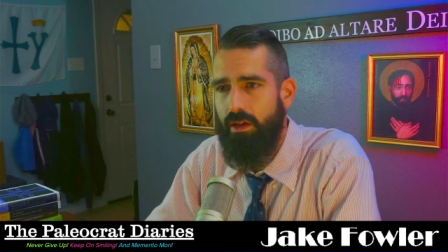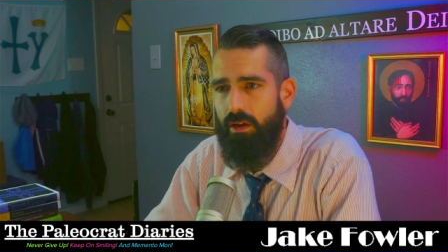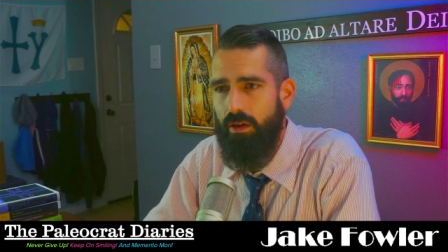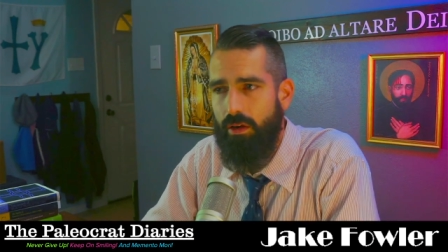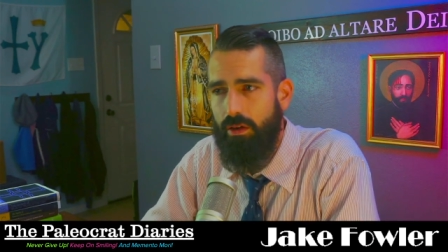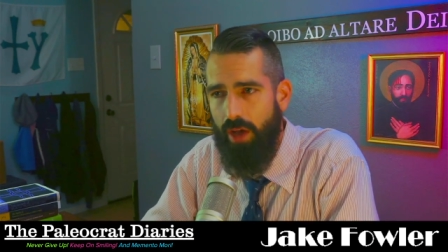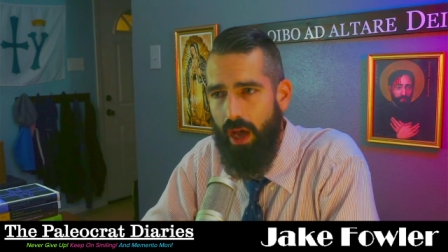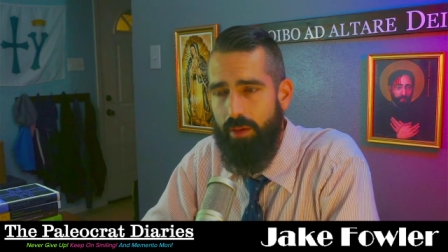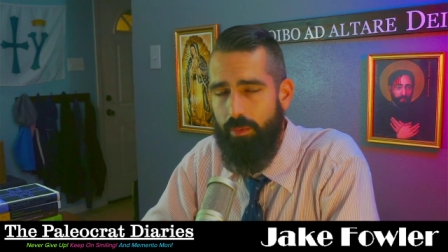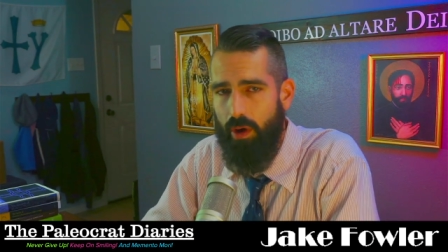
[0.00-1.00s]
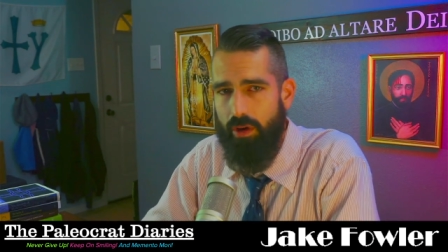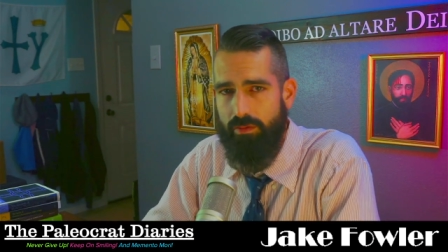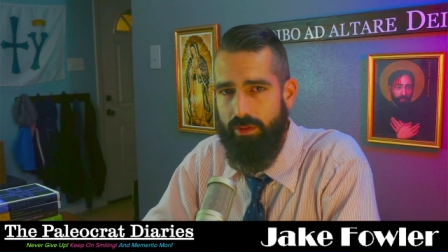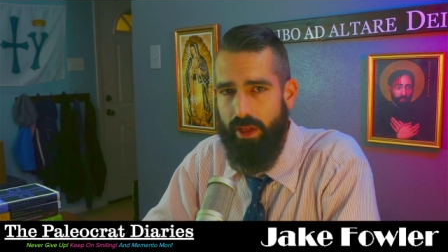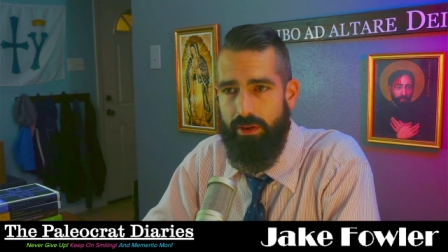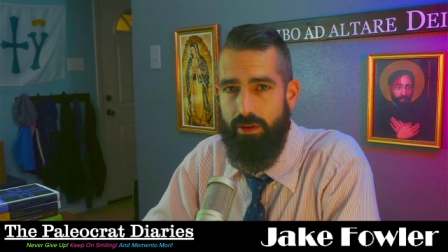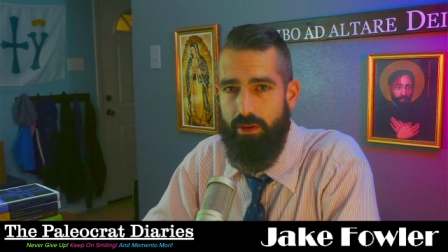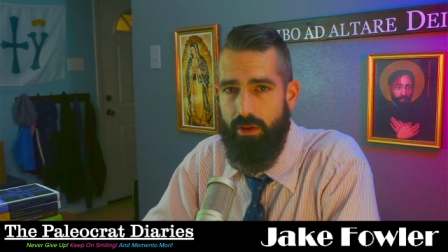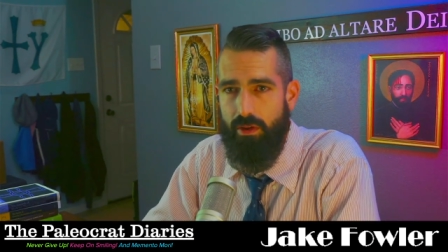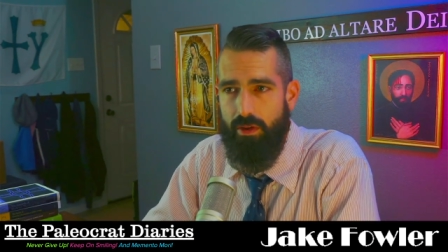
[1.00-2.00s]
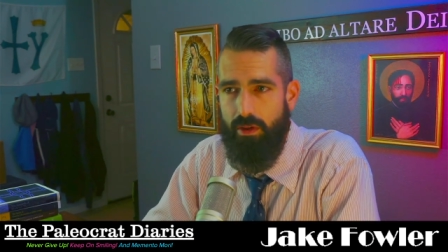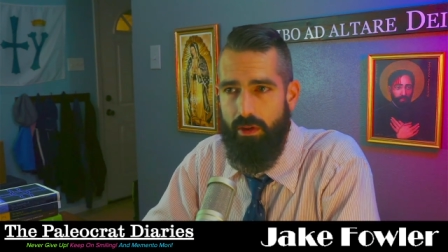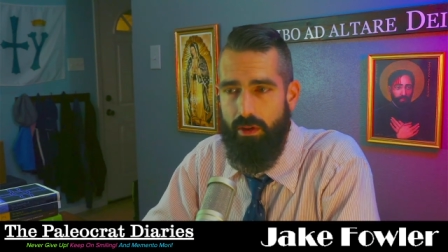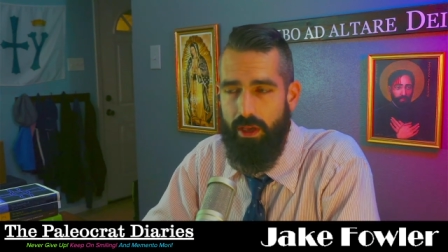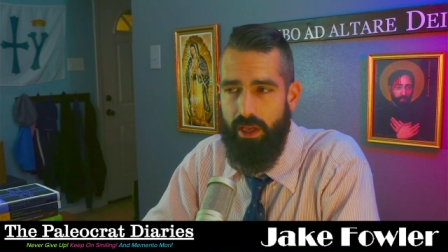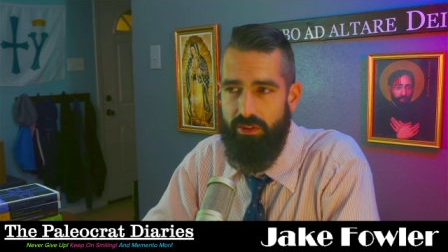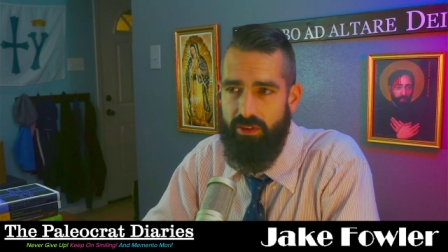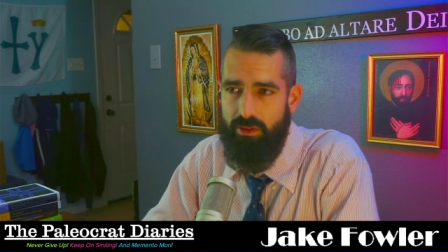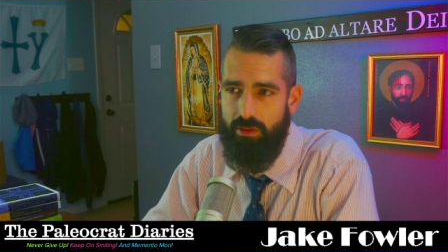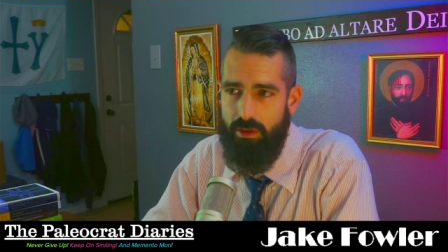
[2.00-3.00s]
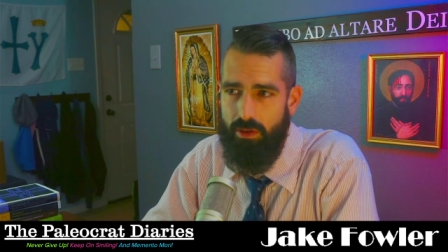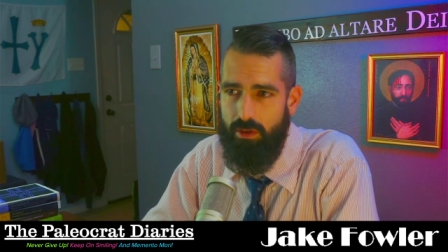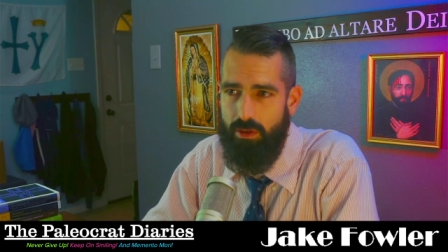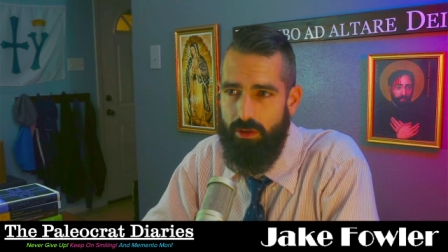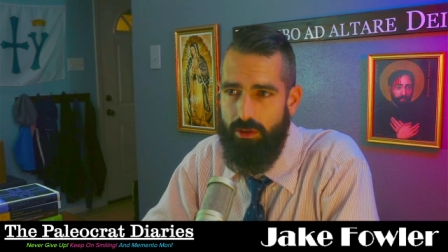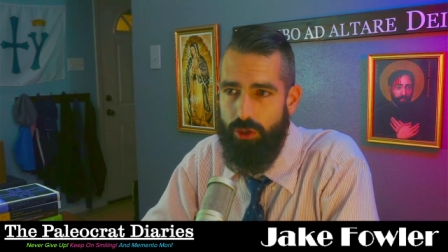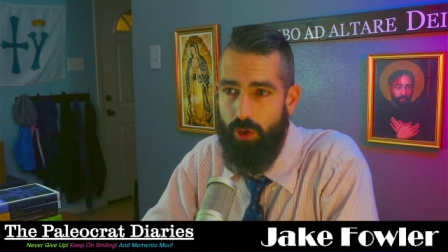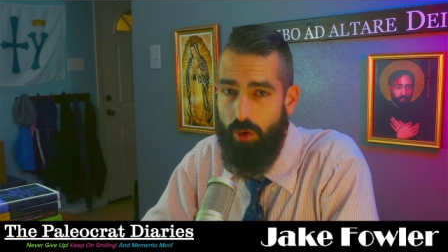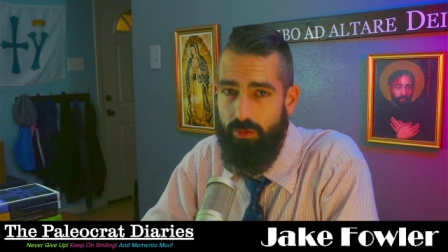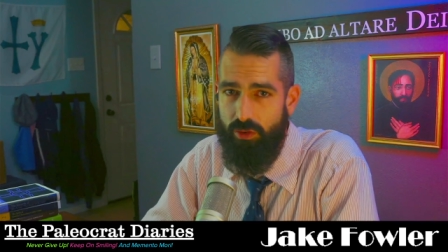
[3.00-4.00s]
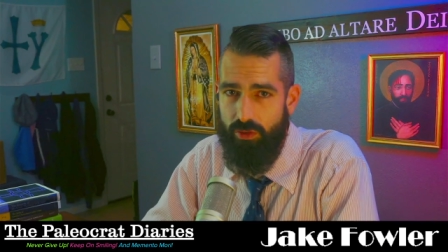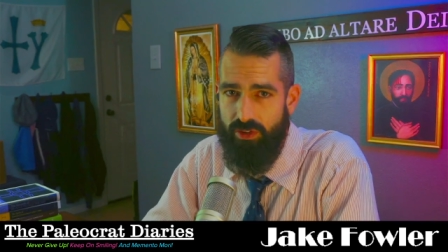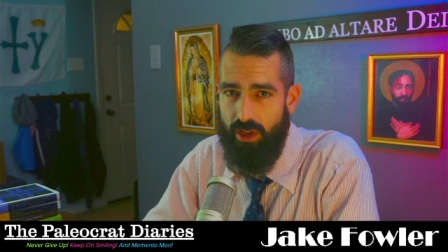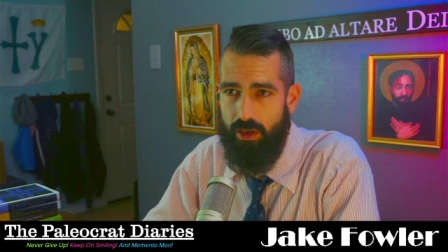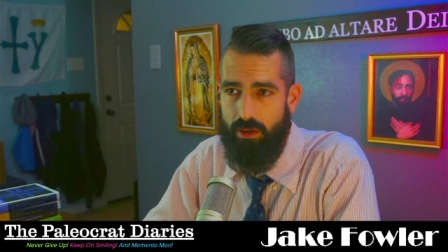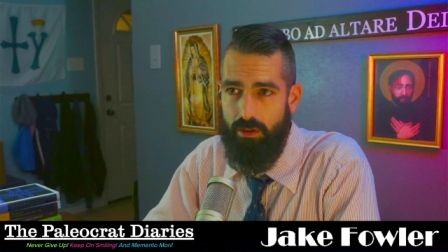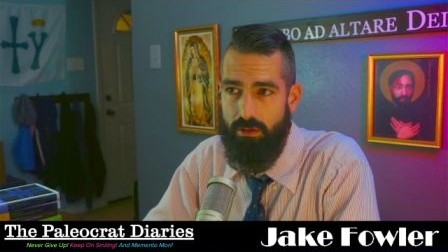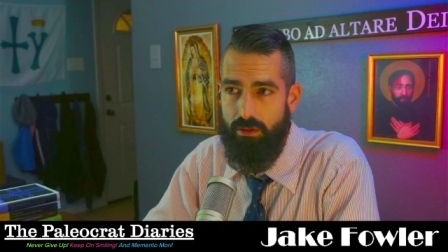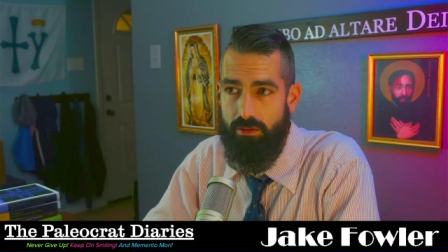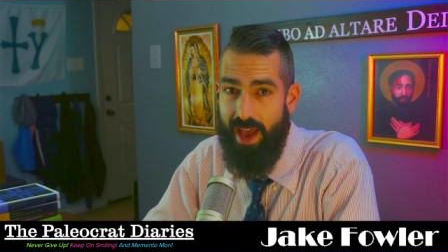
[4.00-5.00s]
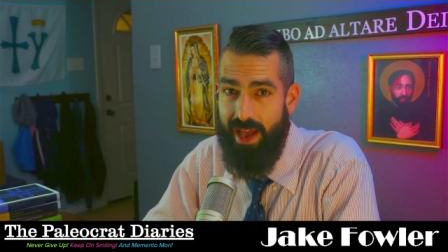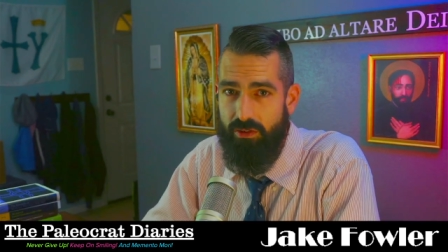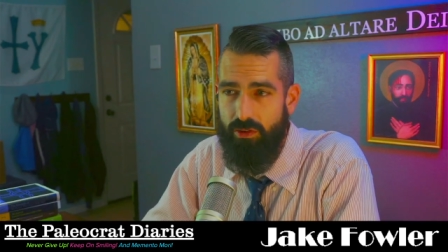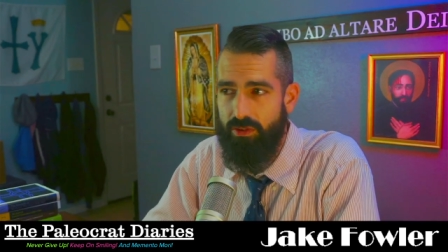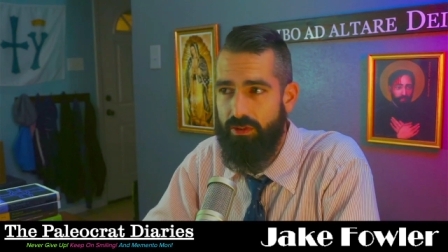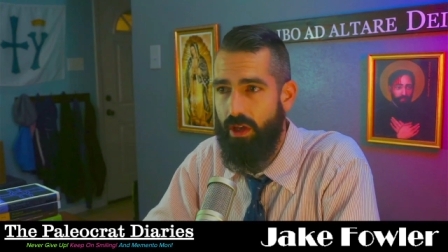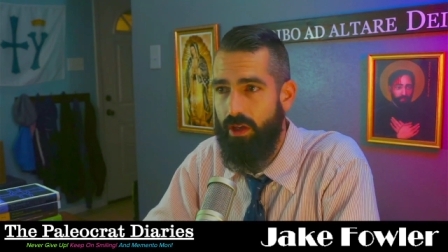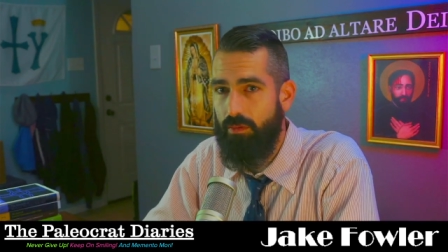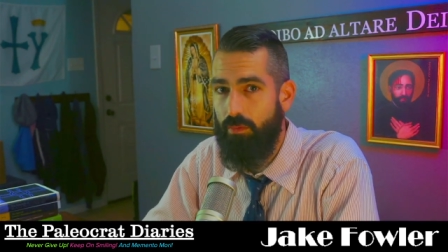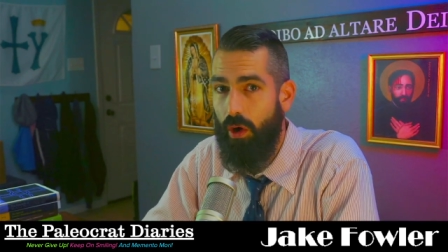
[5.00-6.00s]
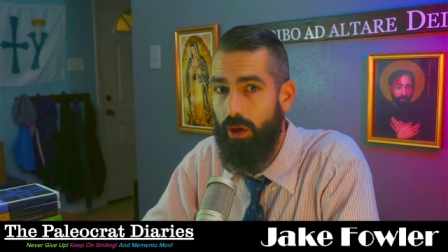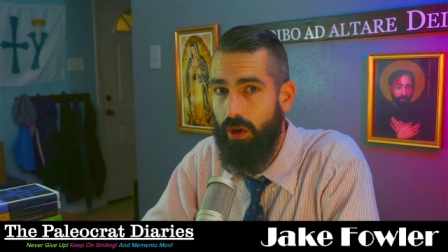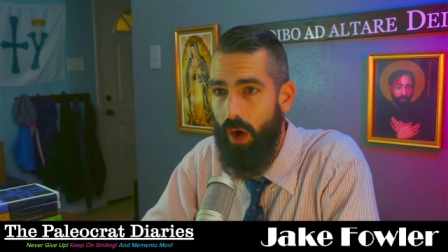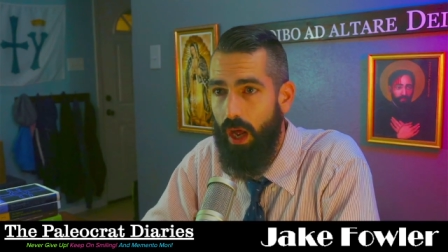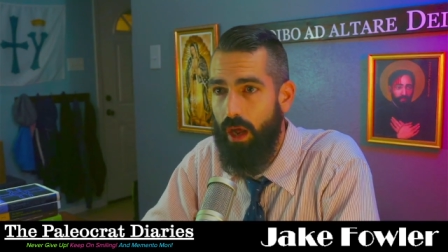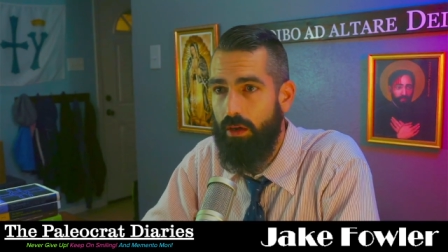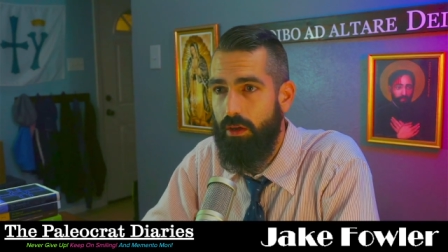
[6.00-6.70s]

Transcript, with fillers: are not a part of Lent. Hence, Shrove Tuesday, Fat Tuesday, Mardi Gras.